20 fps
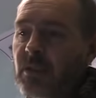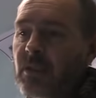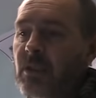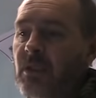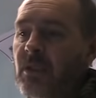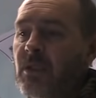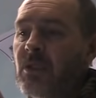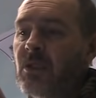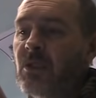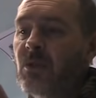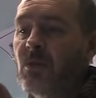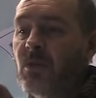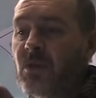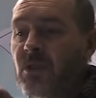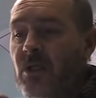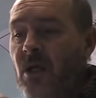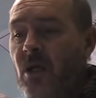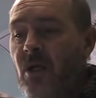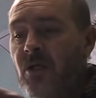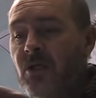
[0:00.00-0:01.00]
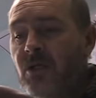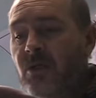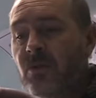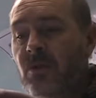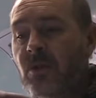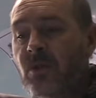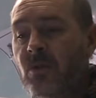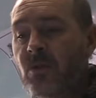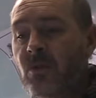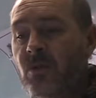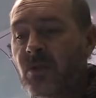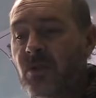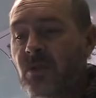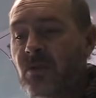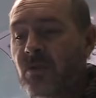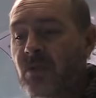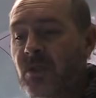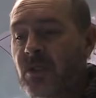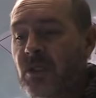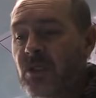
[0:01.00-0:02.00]
initial disclosure in accordance
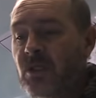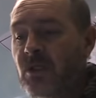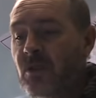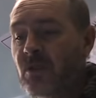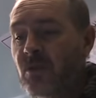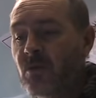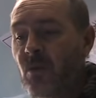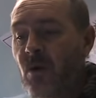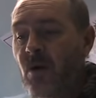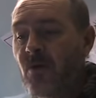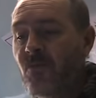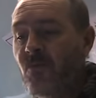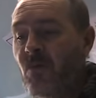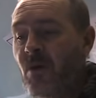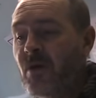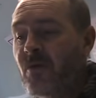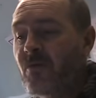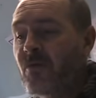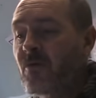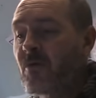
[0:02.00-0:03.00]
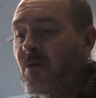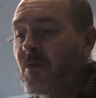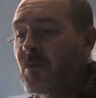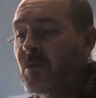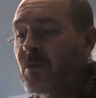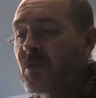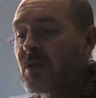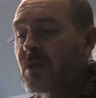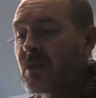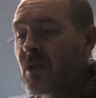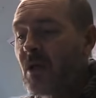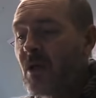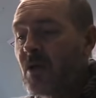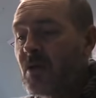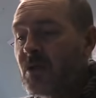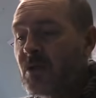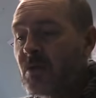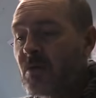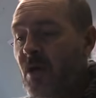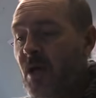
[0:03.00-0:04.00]
with Section 12.1 of the Criminal
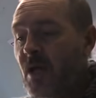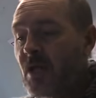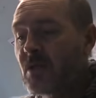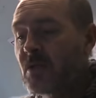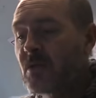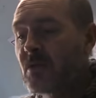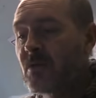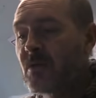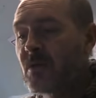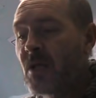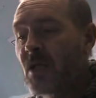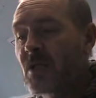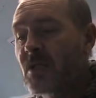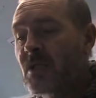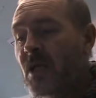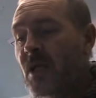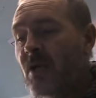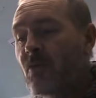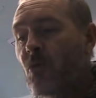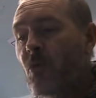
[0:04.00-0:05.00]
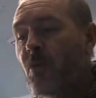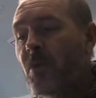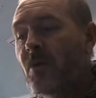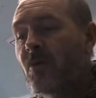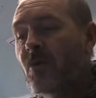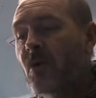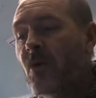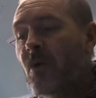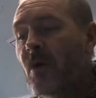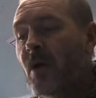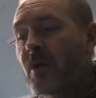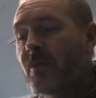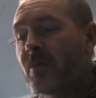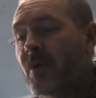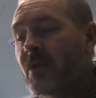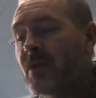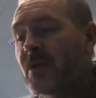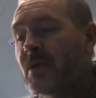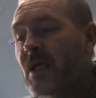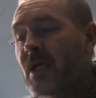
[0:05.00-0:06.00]
Disclosure Act 2008 will be required by
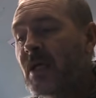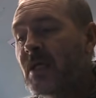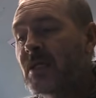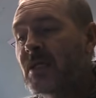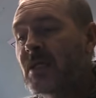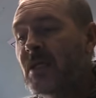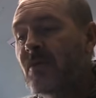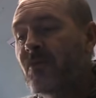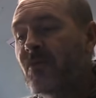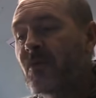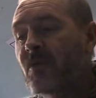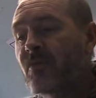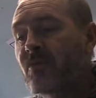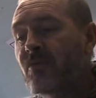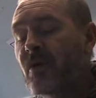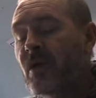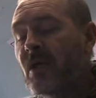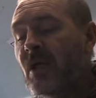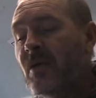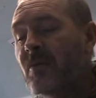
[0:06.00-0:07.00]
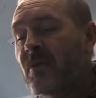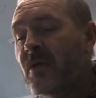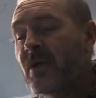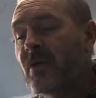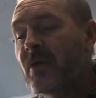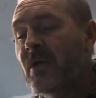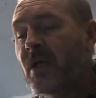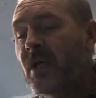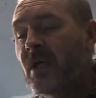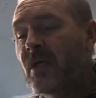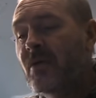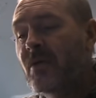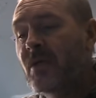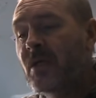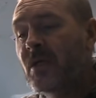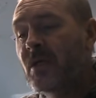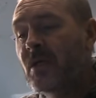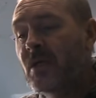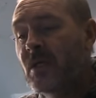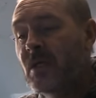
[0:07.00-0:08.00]
the date set for the preliminary
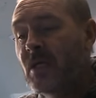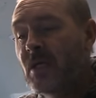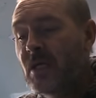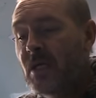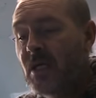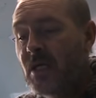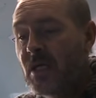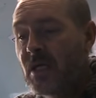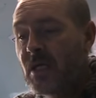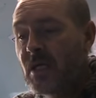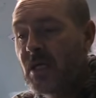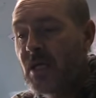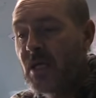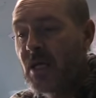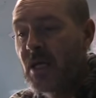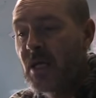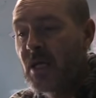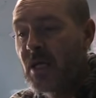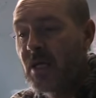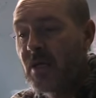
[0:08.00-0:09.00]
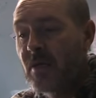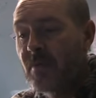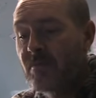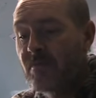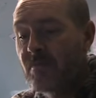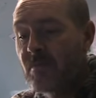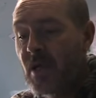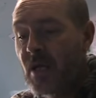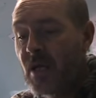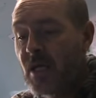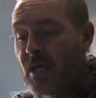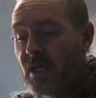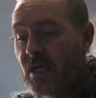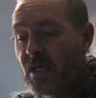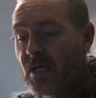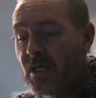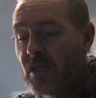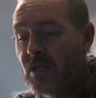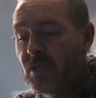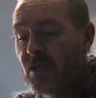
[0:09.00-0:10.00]
hearing. Um,
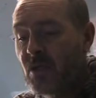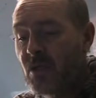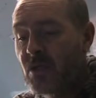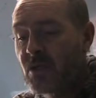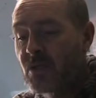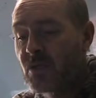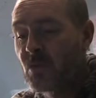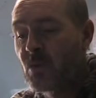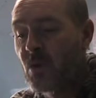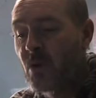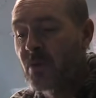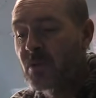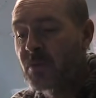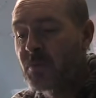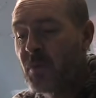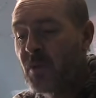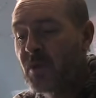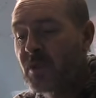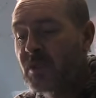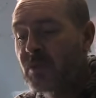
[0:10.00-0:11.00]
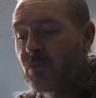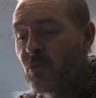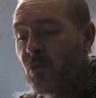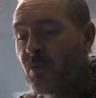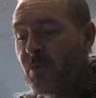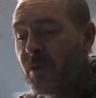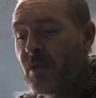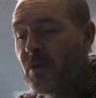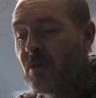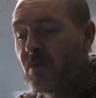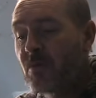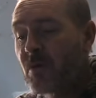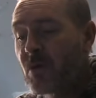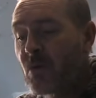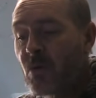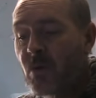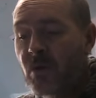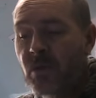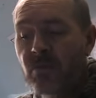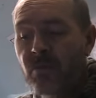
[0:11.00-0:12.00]
notice all correspondence will be
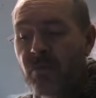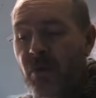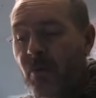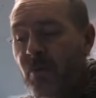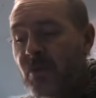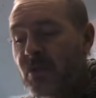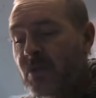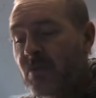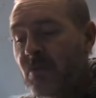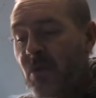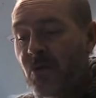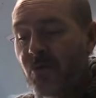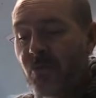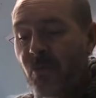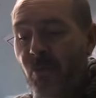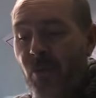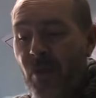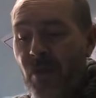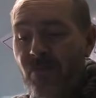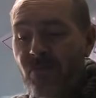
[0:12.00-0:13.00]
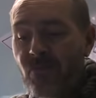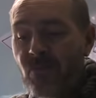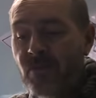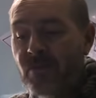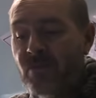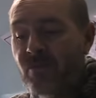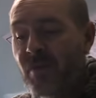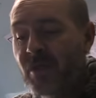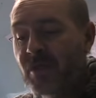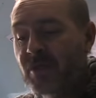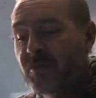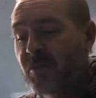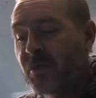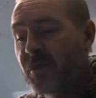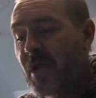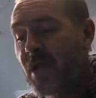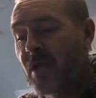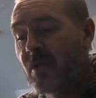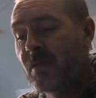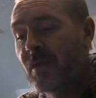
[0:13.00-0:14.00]
recorded and published on multiple platforms for maximum
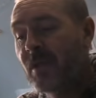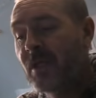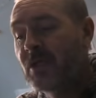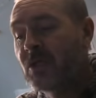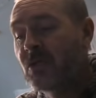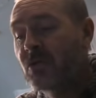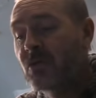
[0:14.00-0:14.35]
accountability and